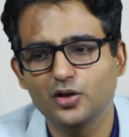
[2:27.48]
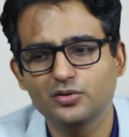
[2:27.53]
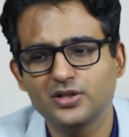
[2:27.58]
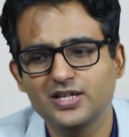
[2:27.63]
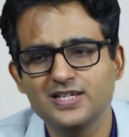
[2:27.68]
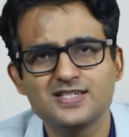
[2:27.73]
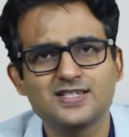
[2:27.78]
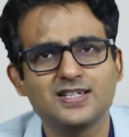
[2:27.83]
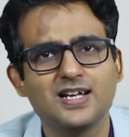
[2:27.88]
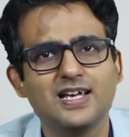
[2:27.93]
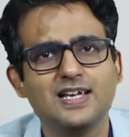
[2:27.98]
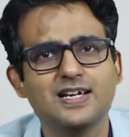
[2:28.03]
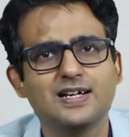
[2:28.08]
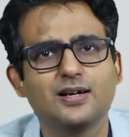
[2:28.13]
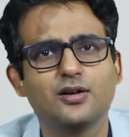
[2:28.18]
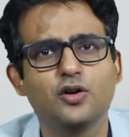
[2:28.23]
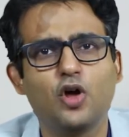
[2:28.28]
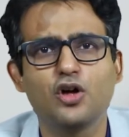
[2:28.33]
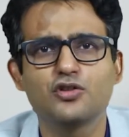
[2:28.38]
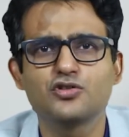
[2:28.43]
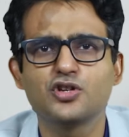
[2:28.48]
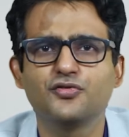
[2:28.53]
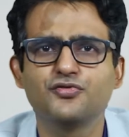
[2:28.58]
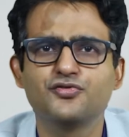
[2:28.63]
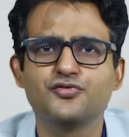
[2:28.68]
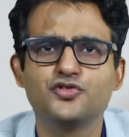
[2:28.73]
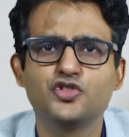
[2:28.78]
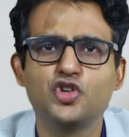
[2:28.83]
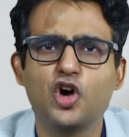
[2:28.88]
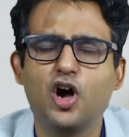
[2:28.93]
things like loss
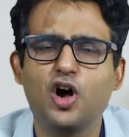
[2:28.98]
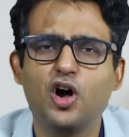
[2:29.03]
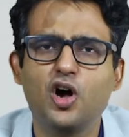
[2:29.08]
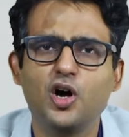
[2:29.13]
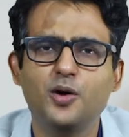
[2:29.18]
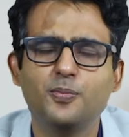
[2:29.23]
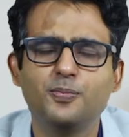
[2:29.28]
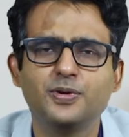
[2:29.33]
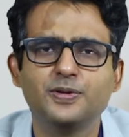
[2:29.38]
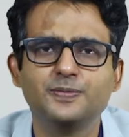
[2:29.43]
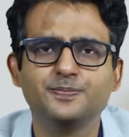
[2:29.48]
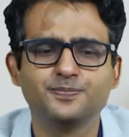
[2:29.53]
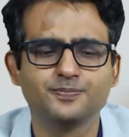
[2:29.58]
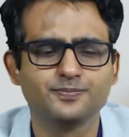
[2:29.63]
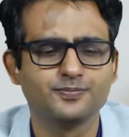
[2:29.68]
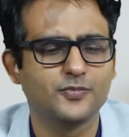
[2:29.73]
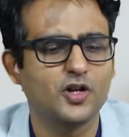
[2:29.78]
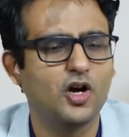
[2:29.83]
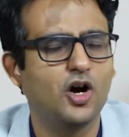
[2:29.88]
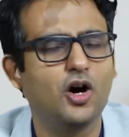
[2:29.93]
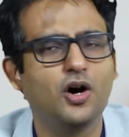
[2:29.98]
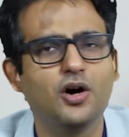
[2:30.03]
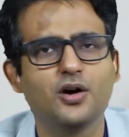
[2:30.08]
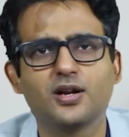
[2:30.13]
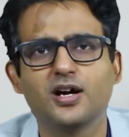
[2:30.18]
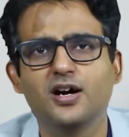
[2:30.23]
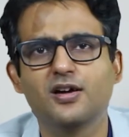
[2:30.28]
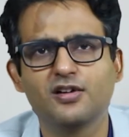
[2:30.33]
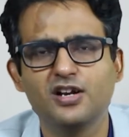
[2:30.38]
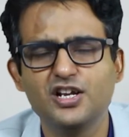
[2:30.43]
of job
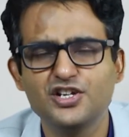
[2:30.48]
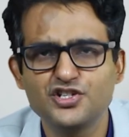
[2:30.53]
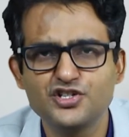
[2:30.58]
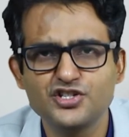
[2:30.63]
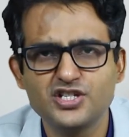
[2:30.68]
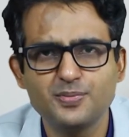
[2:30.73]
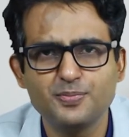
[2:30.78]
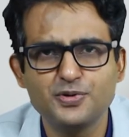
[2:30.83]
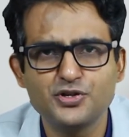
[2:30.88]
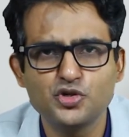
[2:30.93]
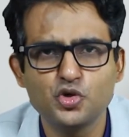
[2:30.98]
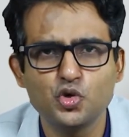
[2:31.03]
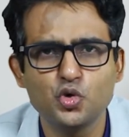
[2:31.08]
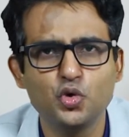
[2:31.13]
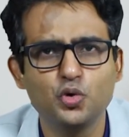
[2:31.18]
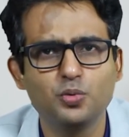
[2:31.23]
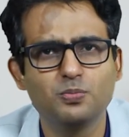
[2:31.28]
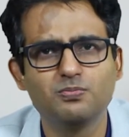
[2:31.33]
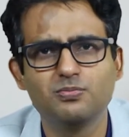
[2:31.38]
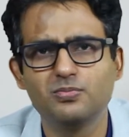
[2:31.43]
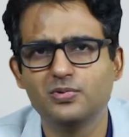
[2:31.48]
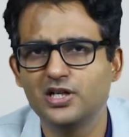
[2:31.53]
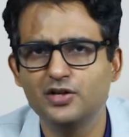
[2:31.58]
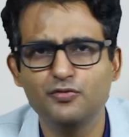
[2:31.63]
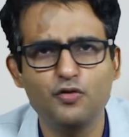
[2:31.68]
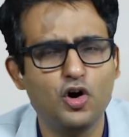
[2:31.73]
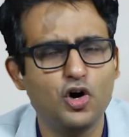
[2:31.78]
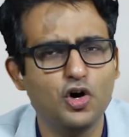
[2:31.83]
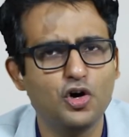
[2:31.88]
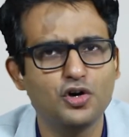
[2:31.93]
or relationship issue,
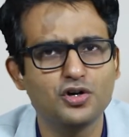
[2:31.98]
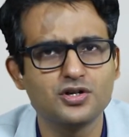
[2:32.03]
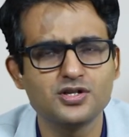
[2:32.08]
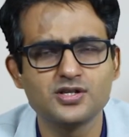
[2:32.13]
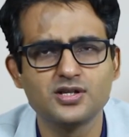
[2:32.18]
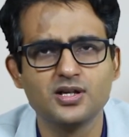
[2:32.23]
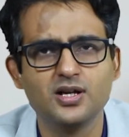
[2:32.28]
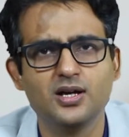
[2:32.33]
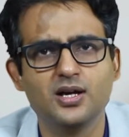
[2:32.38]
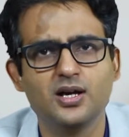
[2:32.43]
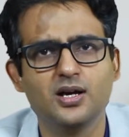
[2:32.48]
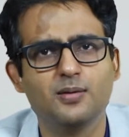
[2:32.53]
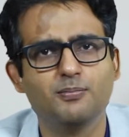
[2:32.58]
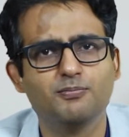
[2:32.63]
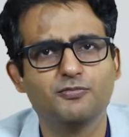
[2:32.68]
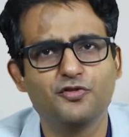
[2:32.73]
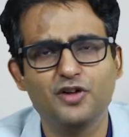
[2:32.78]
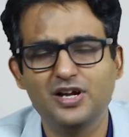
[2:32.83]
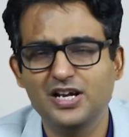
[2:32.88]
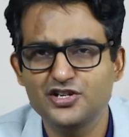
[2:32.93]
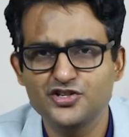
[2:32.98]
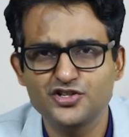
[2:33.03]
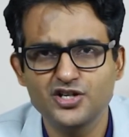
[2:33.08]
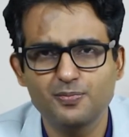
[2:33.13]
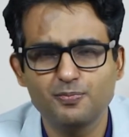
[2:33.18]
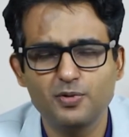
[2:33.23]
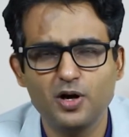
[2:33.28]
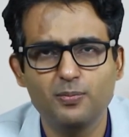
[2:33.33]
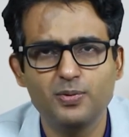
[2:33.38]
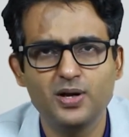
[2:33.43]
divorce,
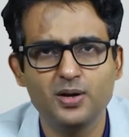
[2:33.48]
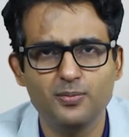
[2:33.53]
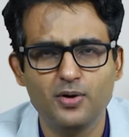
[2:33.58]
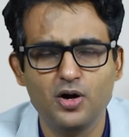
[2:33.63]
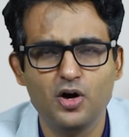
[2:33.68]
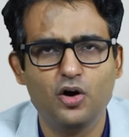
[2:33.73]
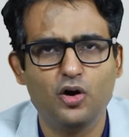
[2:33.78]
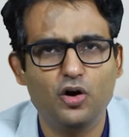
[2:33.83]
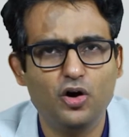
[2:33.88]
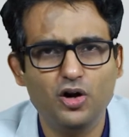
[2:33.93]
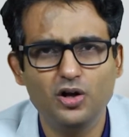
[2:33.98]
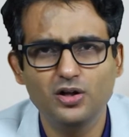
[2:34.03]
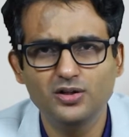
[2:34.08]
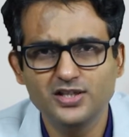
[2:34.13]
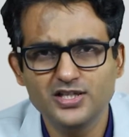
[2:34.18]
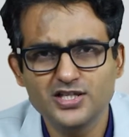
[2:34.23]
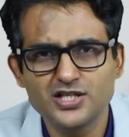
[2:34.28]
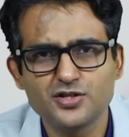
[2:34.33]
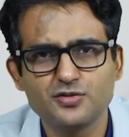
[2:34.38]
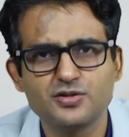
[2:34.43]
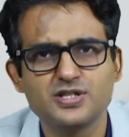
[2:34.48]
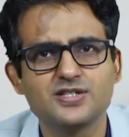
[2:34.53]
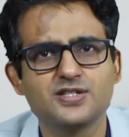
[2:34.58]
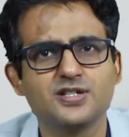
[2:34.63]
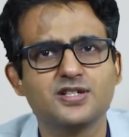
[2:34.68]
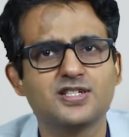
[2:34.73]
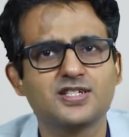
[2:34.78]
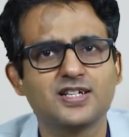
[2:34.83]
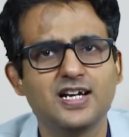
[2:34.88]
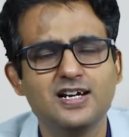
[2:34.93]
financial problem, all these
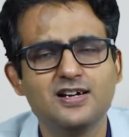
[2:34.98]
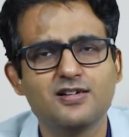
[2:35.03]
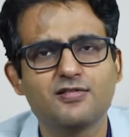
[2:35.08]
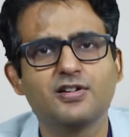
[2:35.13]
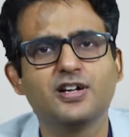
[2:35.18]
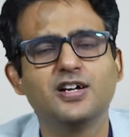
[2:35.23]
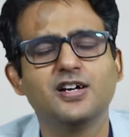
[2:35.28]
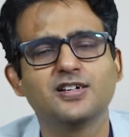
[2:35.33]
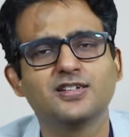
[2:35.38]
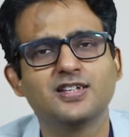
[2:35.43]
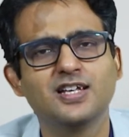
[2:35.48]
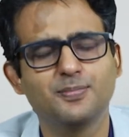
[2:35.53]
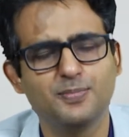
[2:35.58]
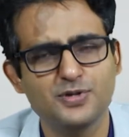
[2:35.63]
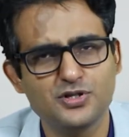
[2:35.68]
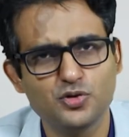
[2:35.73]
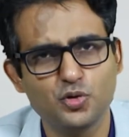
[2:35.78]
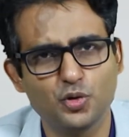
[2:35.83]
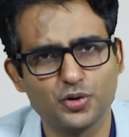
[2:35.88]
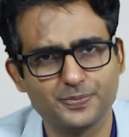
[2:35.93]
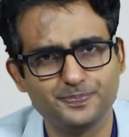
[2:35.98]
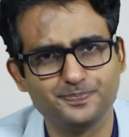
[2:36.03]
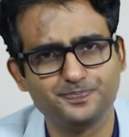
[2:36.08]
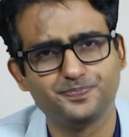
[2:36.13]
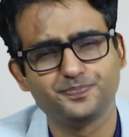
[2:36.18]
stressors can trigger the episode.